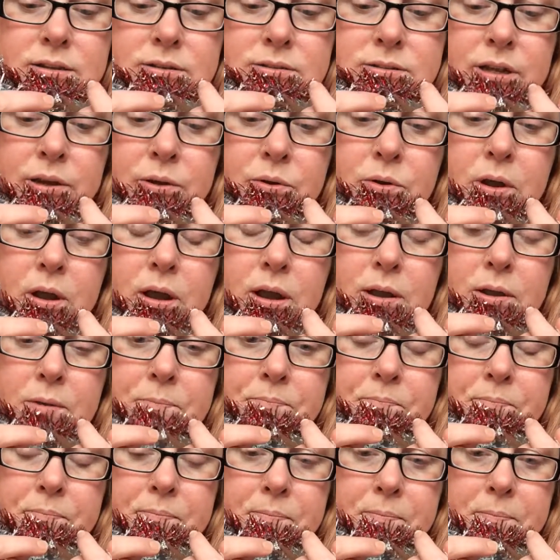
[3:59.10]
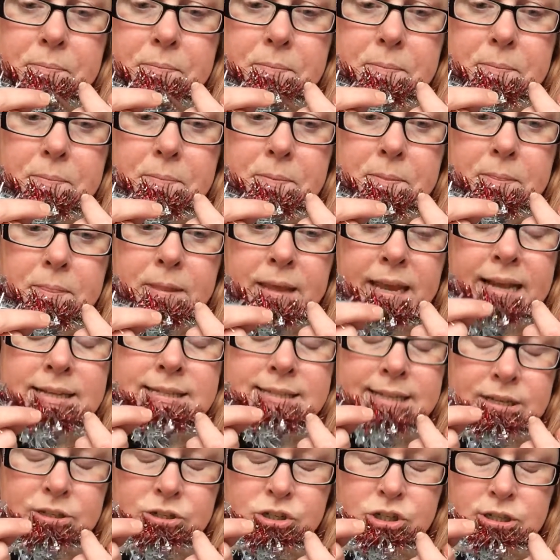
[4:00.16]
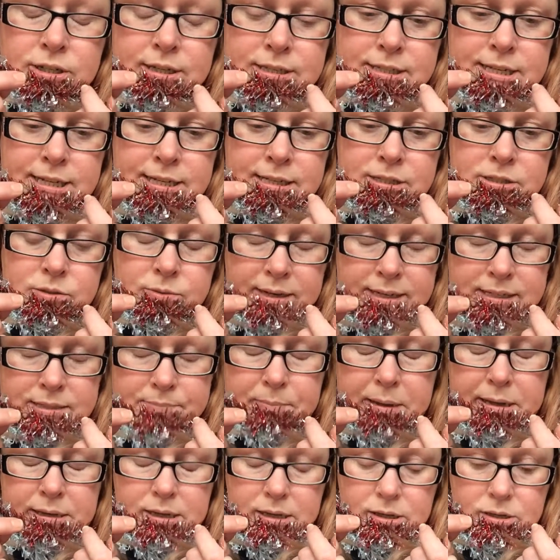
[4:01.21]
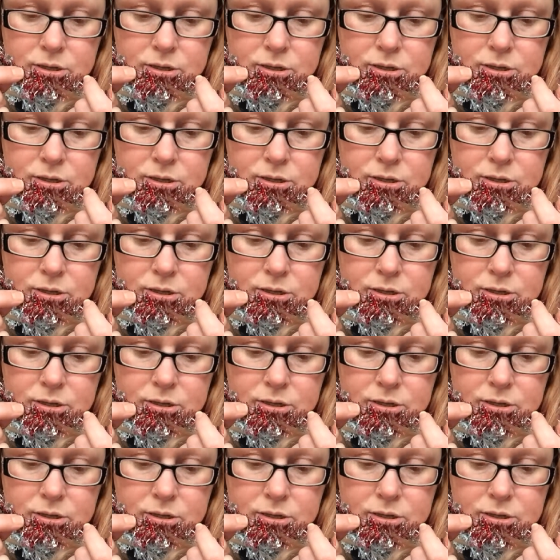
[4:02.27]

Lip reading: So essentially, tinsel has many